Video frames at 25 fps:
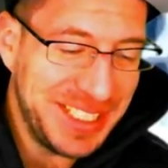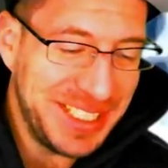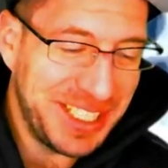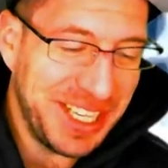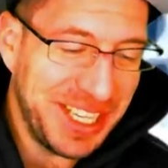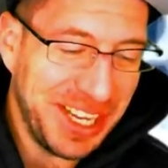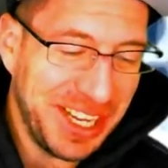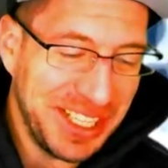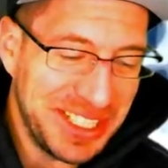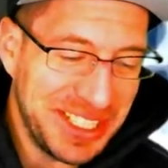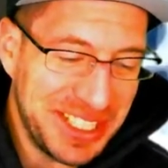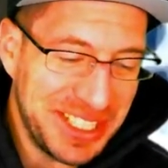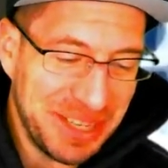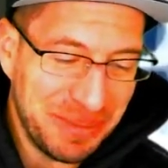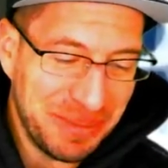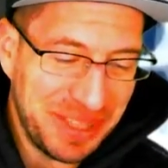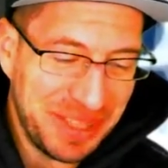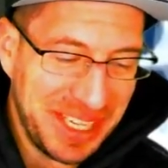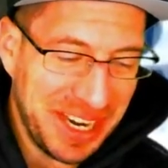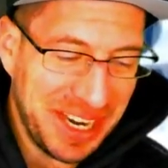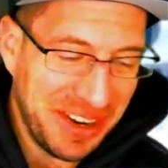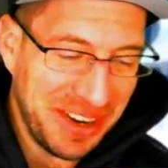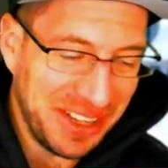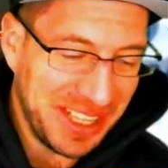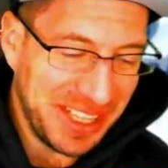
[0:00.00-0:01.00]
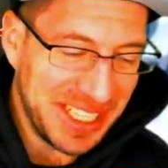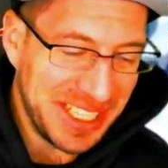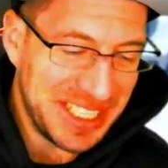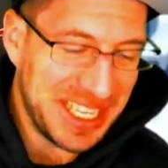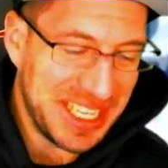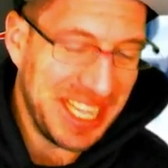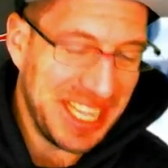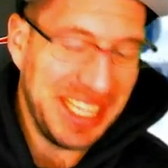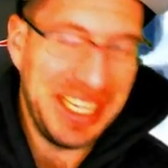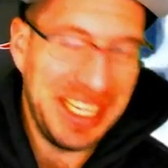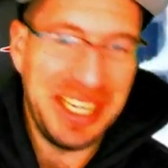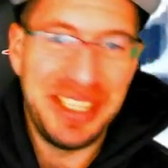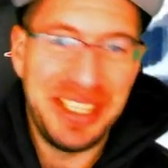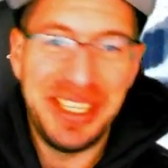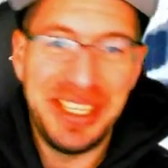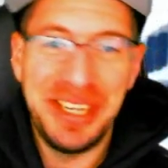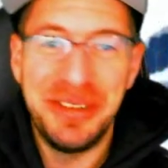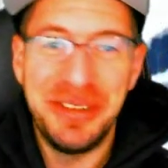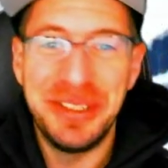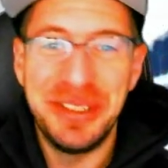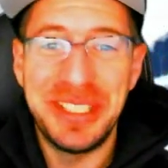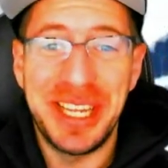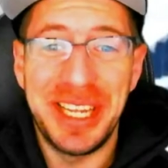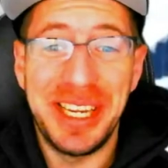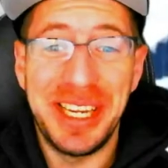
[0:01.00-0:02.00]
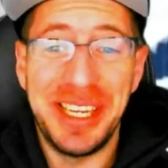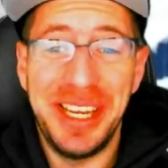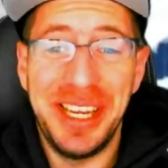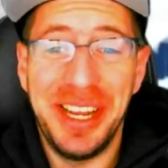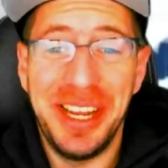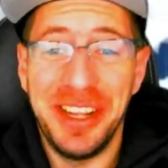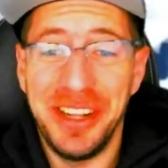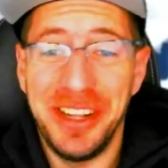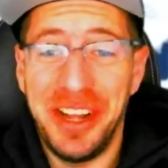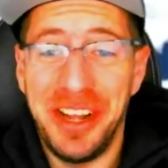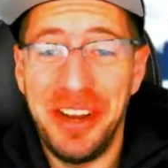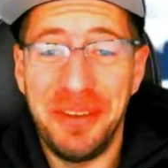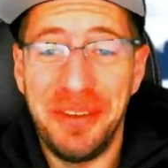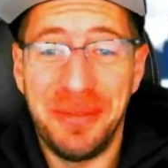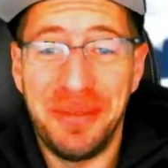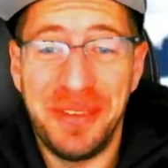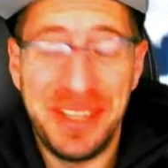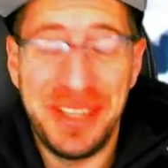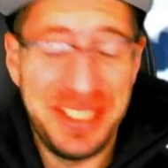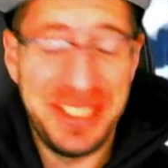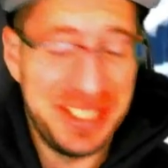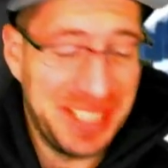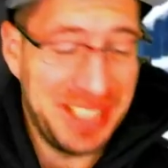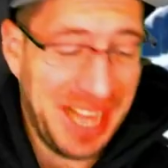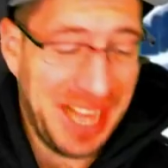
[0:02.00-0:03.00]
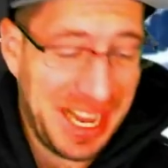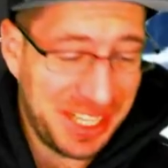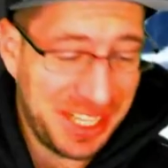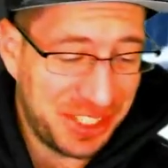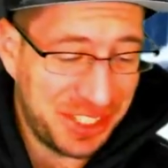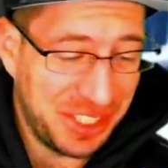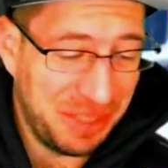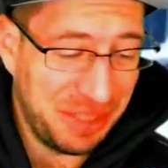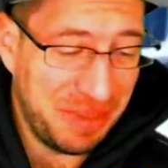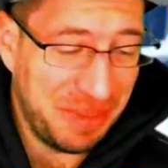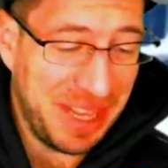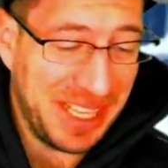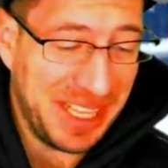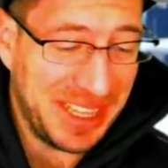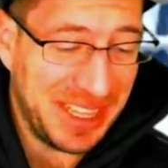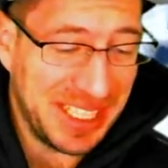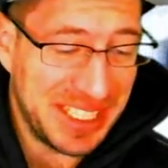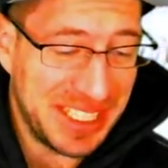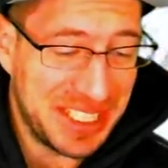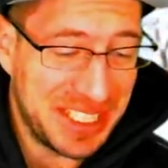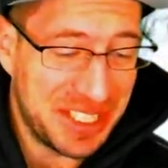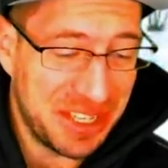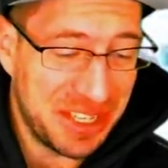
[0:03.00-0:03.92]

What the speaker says: got something out of this. It was a lot of fun to actually make this.